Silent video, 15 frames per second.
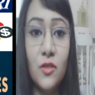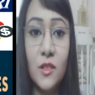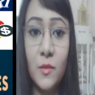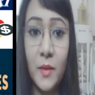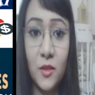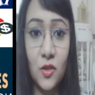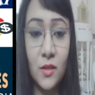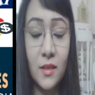
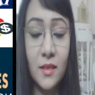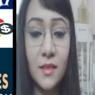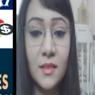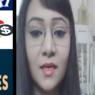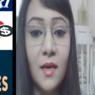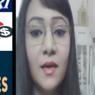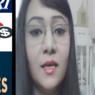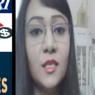specialist,
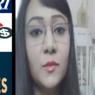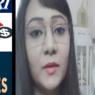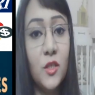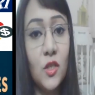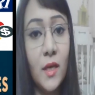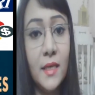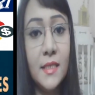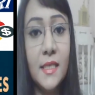
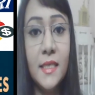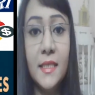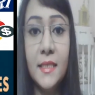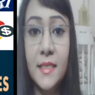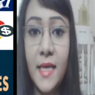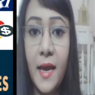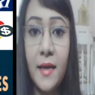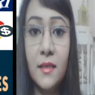specializing in
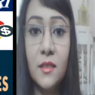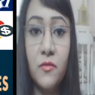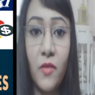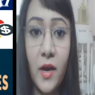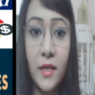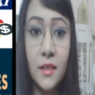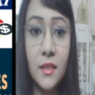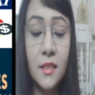tax,
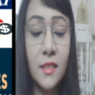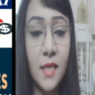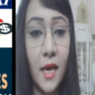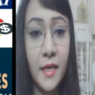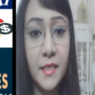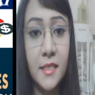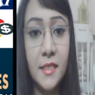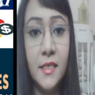finance,
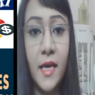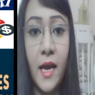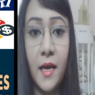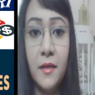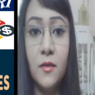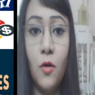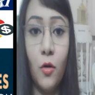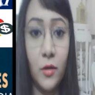IT,
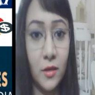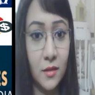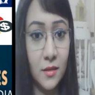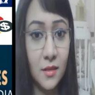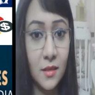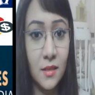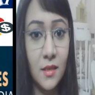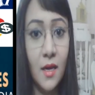and
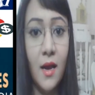audits.